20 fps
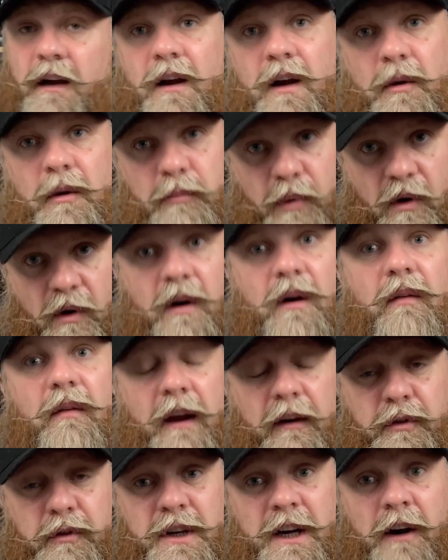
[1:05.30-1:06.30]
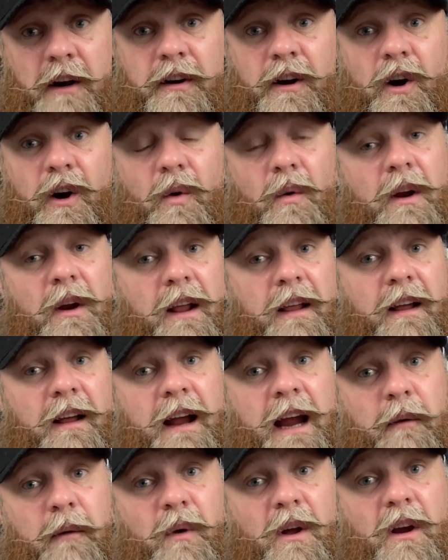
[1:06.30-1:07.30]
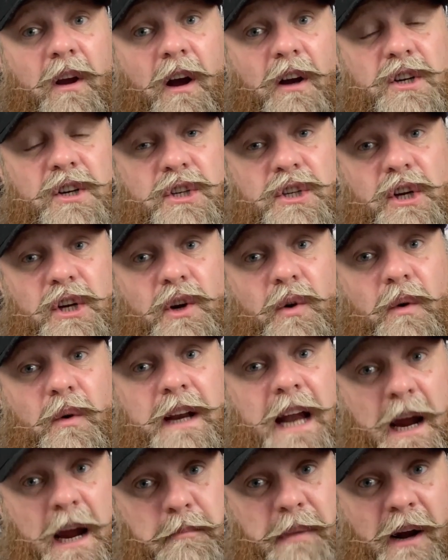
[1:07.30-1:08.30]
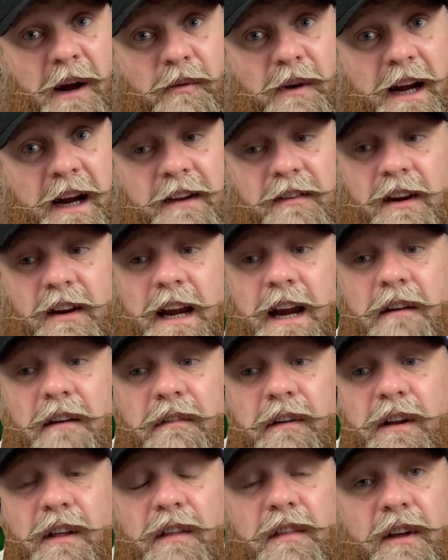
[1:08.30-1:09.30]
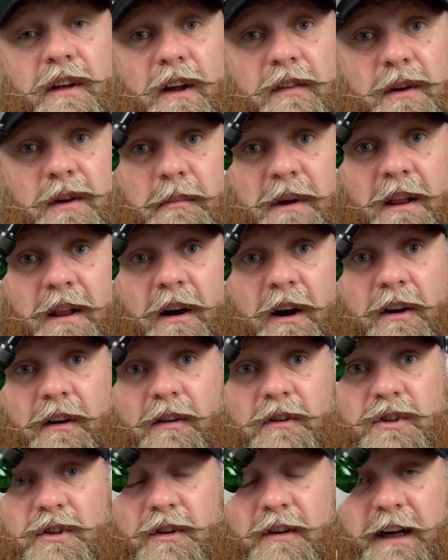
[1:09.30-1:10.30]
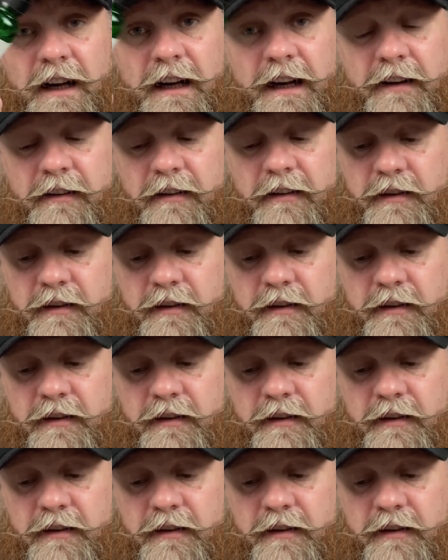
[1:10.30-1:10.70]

but if you've got your own, it will cost you £9.98 for a 30ml oil just like this.